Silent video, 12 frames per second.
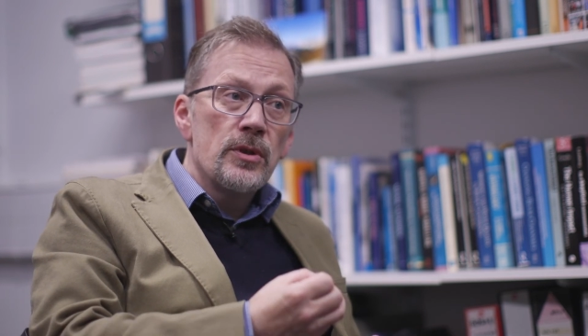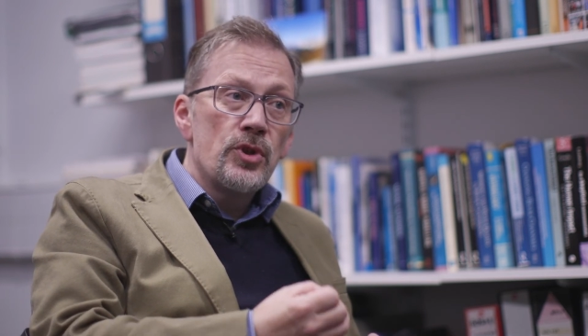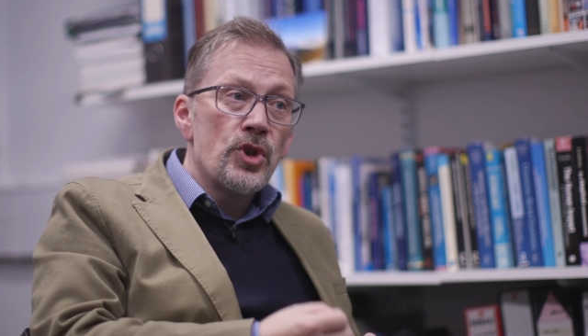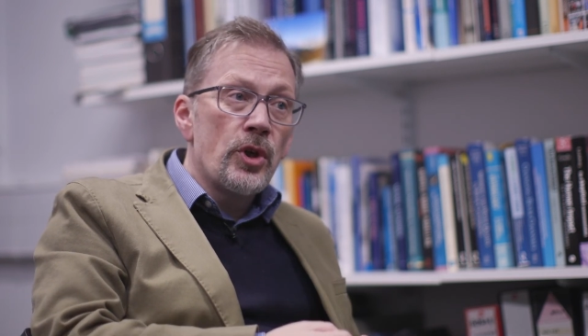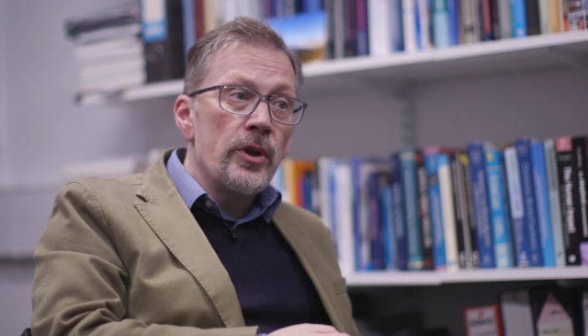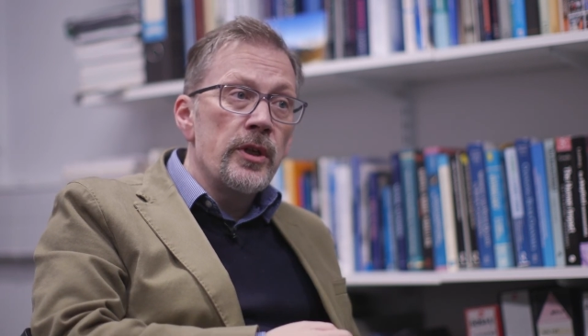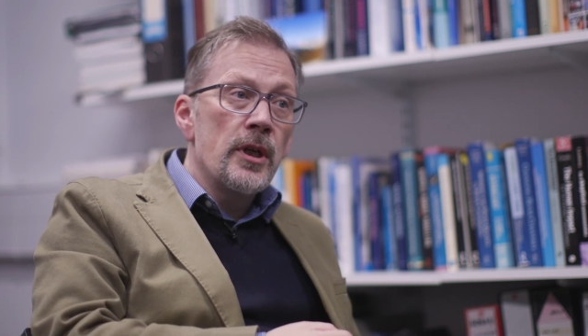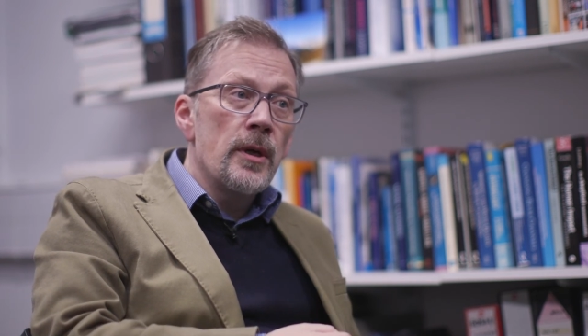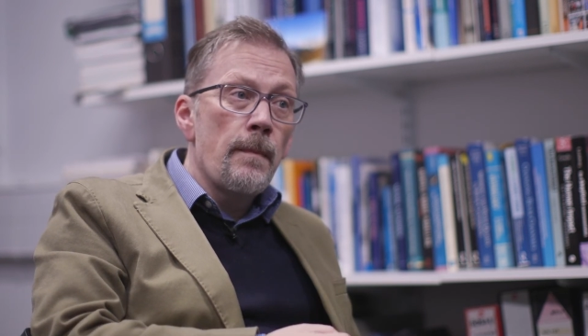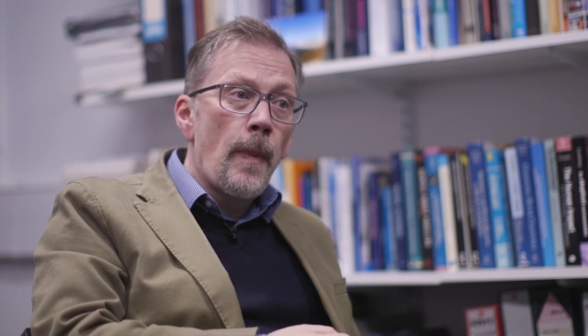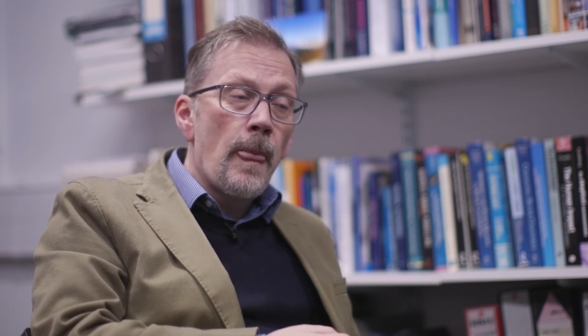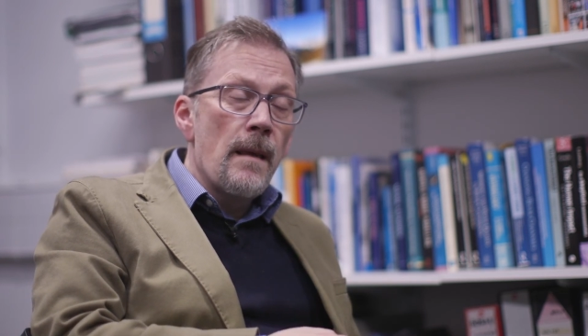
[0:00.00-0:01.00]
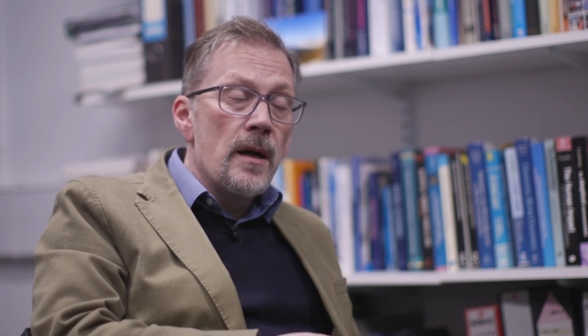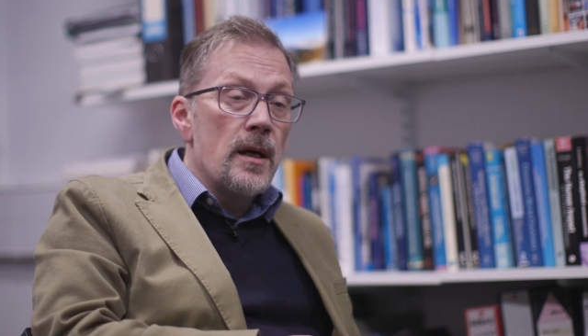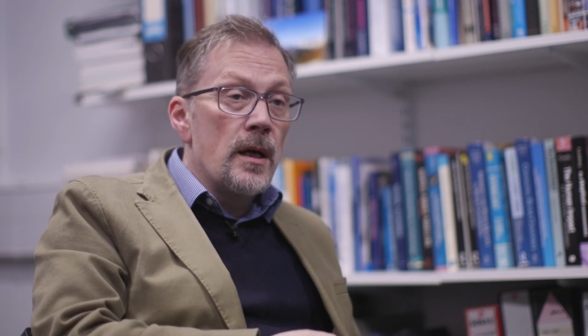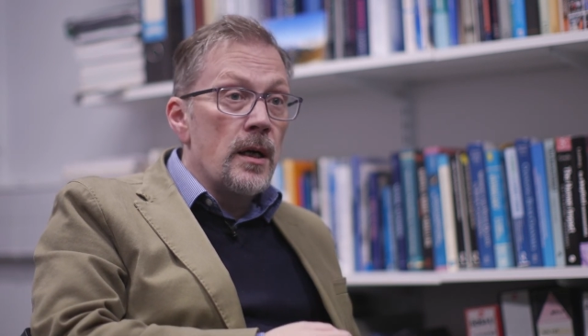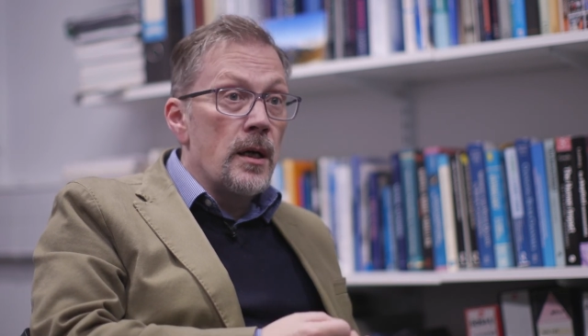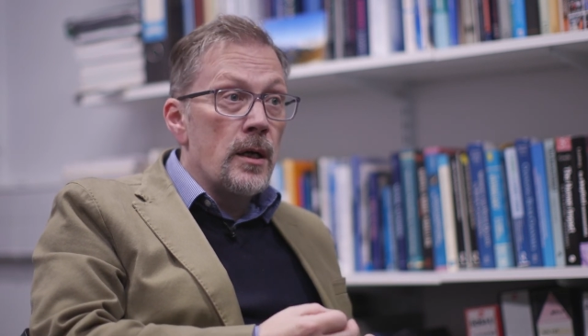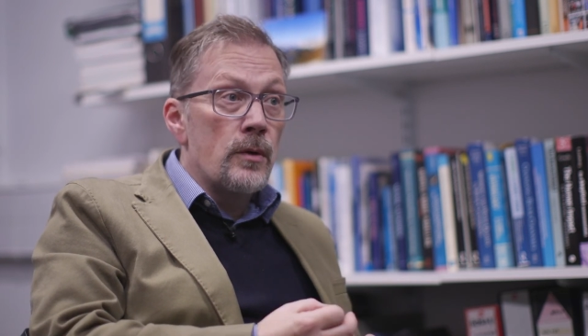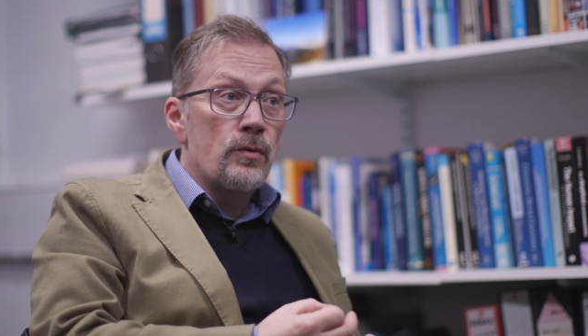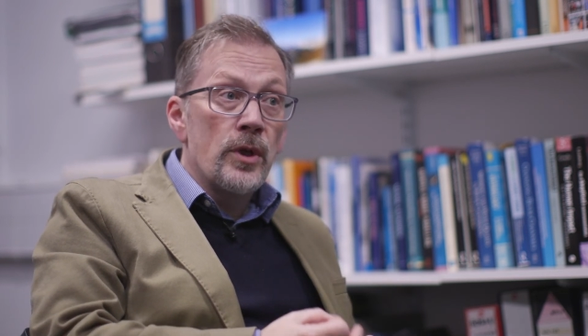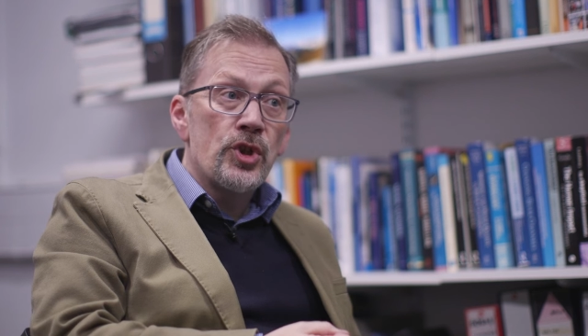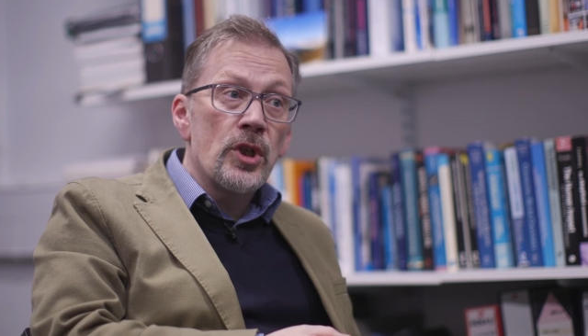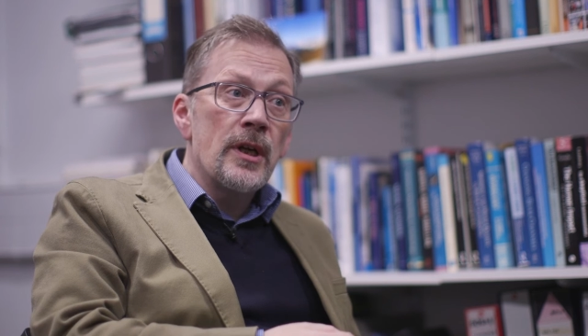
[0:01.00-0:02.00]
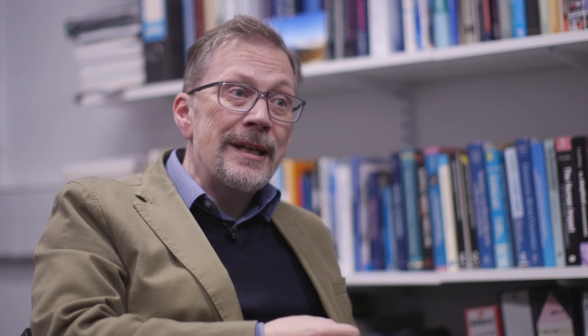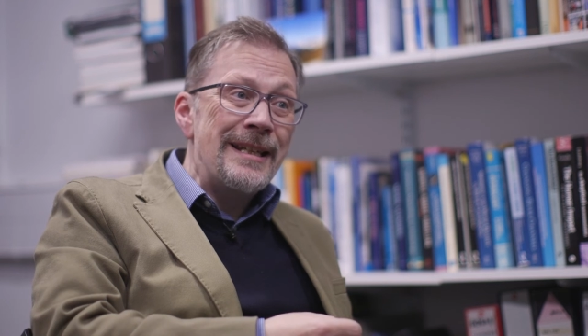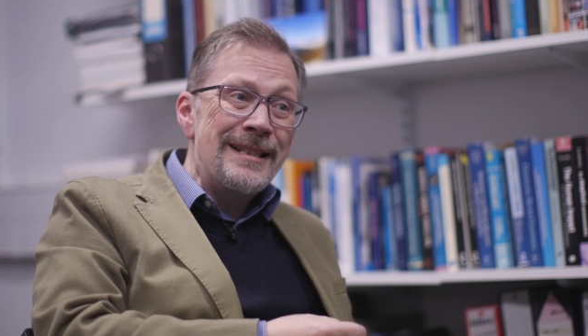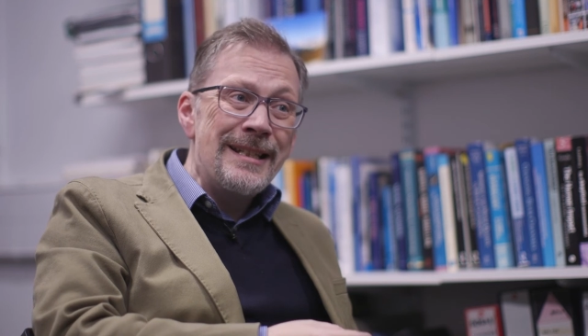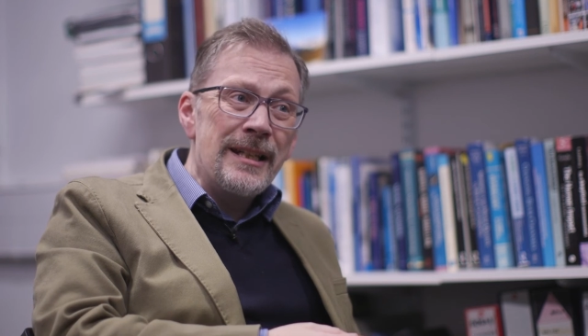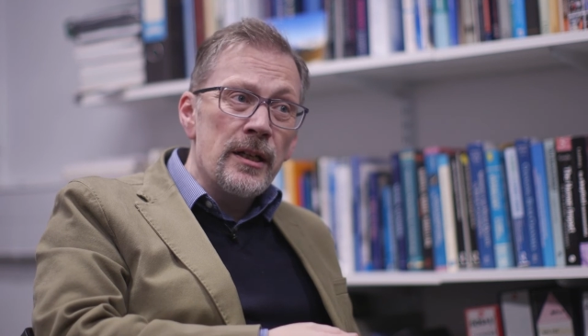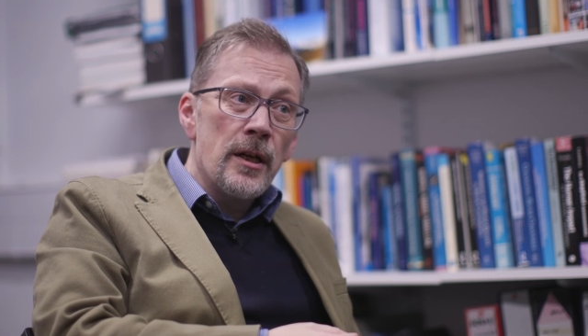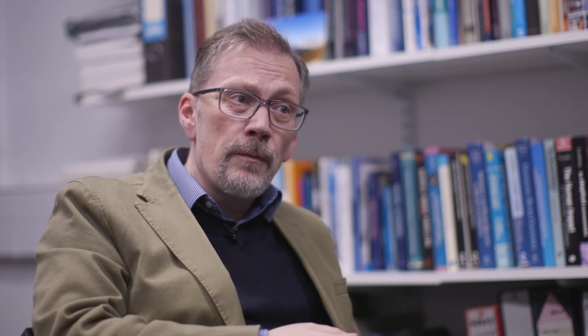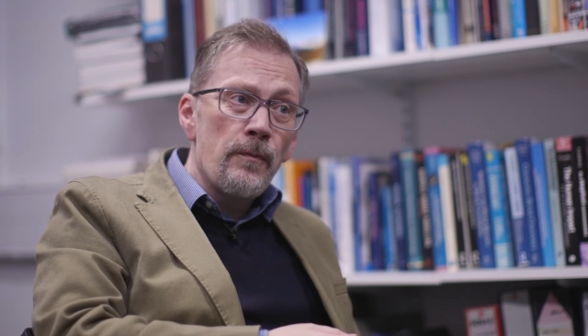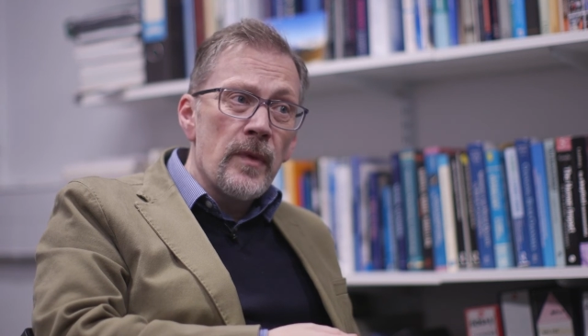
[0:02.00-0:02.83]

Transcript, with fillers: China, Russia, India,